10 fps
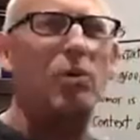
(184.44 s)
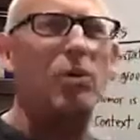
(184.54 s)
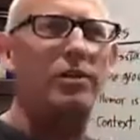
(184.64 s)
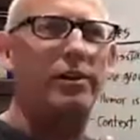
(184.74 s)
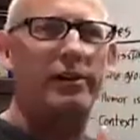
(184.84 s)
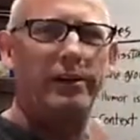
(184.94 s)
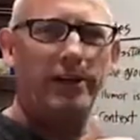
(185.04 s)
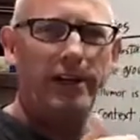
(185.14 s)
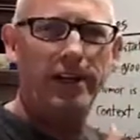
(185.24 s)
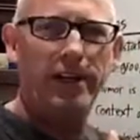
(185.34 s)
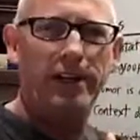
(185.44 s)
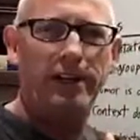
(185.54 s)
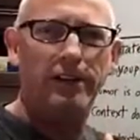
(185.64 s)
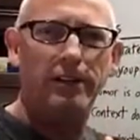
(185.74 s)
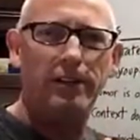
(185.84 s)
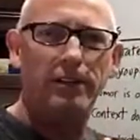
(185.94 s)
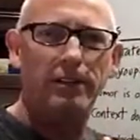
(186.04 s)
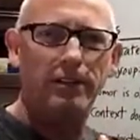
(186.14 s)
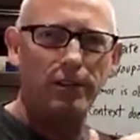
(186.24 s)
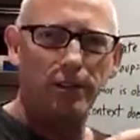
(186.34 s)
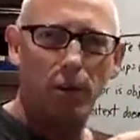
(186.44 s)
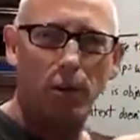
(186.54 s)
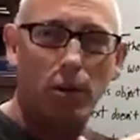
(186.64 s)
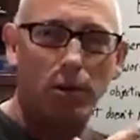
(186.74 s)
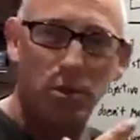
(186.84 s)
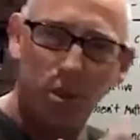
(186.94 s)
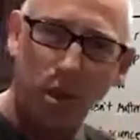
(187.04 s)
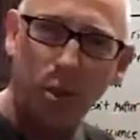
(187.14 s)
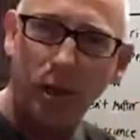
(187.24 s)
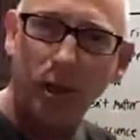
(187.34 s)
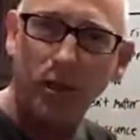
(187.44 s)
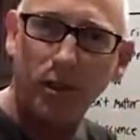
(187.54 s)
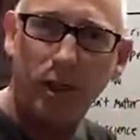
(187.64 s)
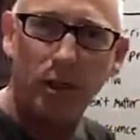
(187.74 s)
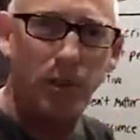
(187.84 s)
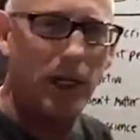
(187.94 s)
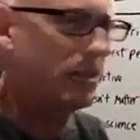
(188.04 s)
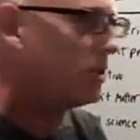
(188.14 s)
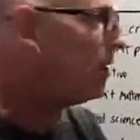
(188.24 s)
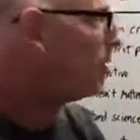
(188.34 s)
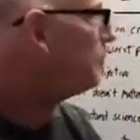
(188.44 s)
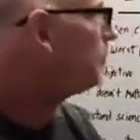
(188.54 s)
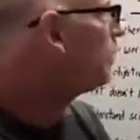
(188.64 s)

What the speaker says: go with idiot, or stupid could be as good.